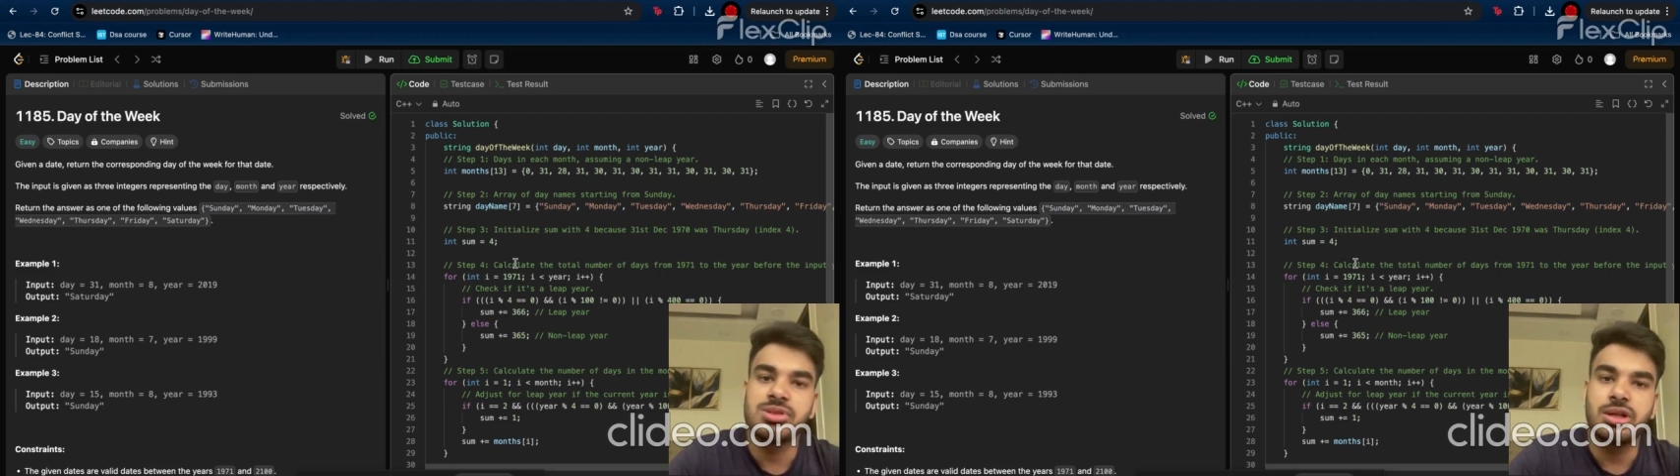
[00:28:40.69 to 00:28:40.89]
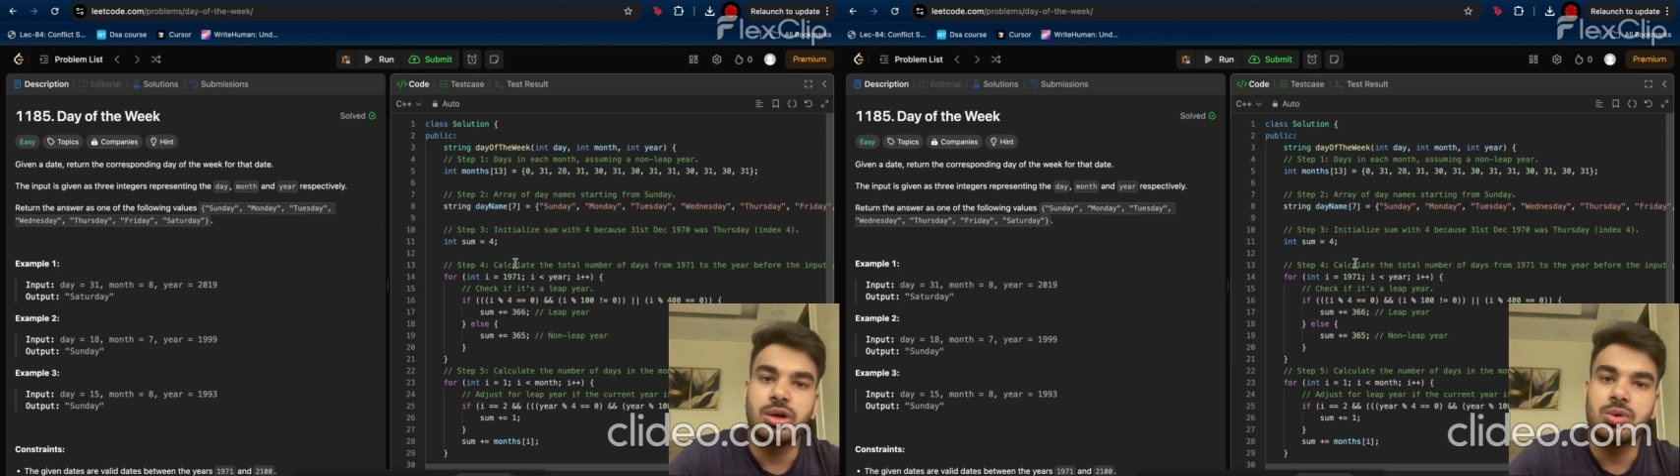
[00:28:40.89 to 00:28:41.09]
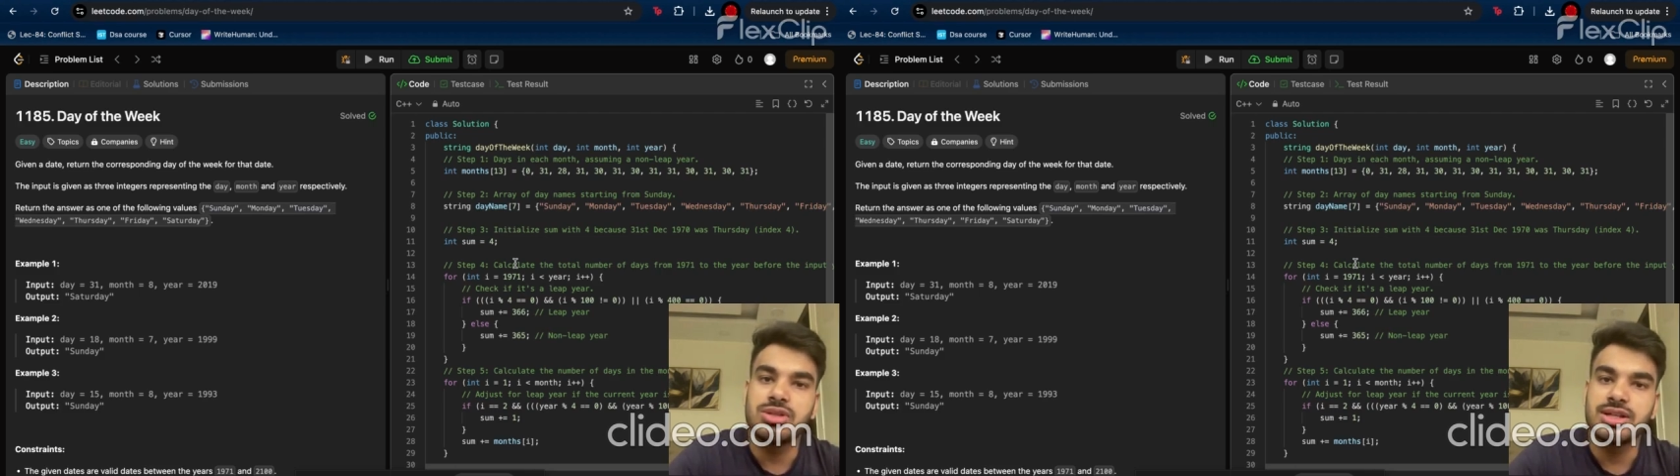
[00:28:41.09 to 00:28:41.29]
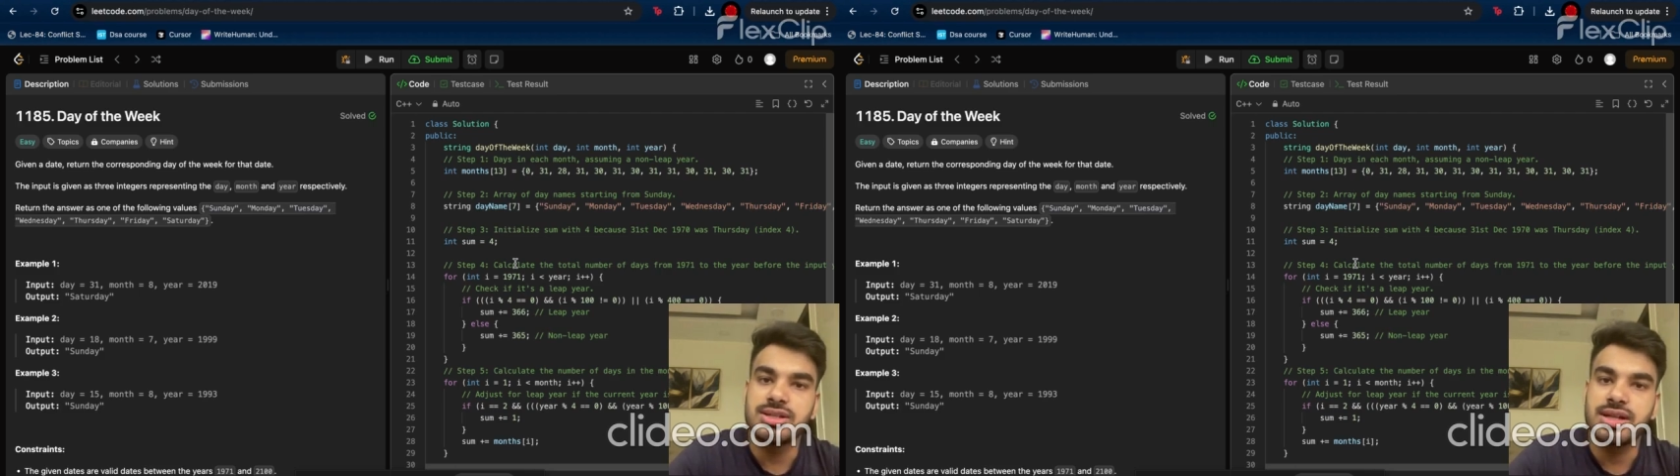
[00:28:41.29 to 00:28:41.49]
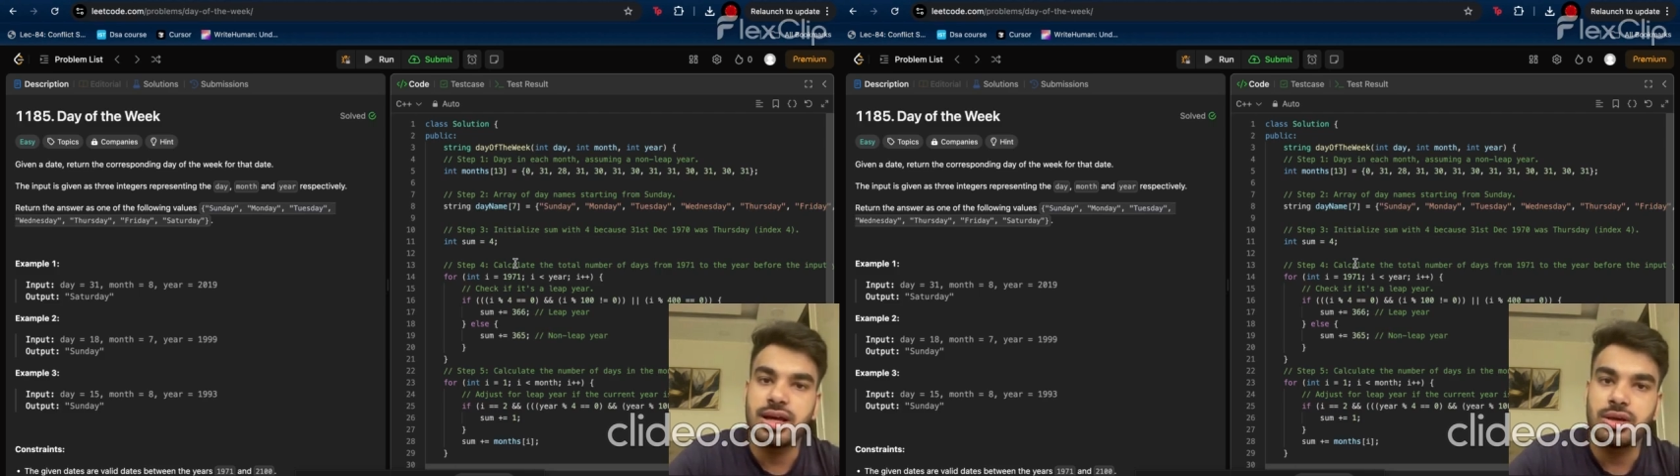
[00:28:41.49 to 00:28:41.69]
need to
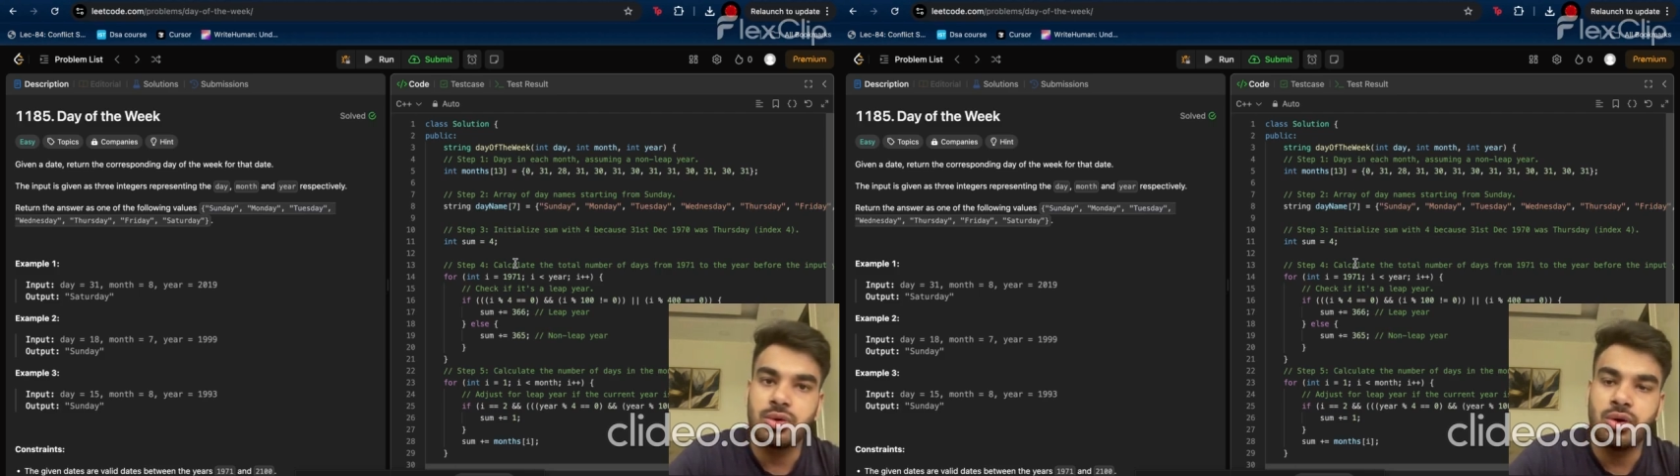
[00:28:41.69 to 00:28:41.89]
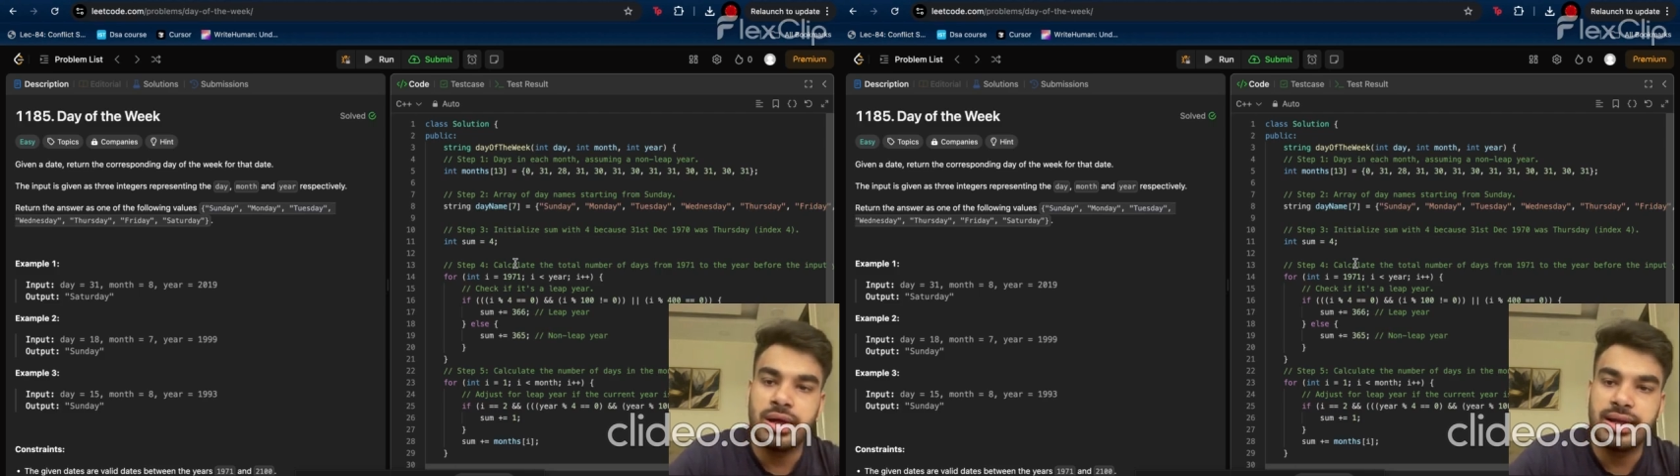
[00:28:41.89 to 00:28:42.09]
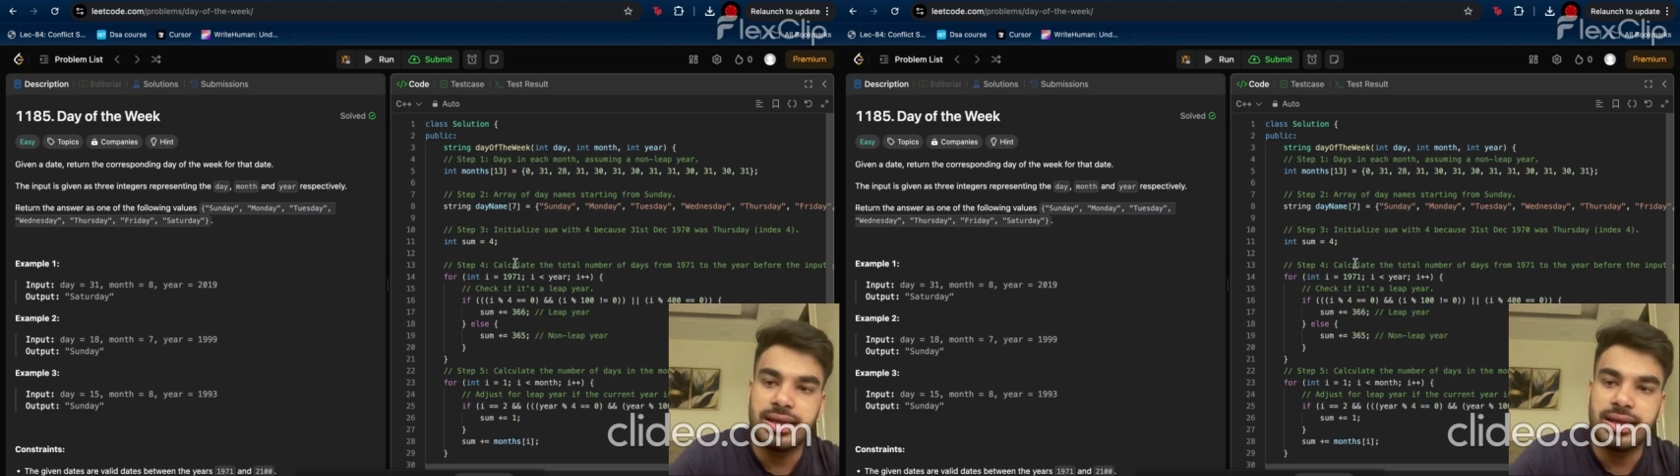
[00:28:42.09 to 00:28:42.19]
just take an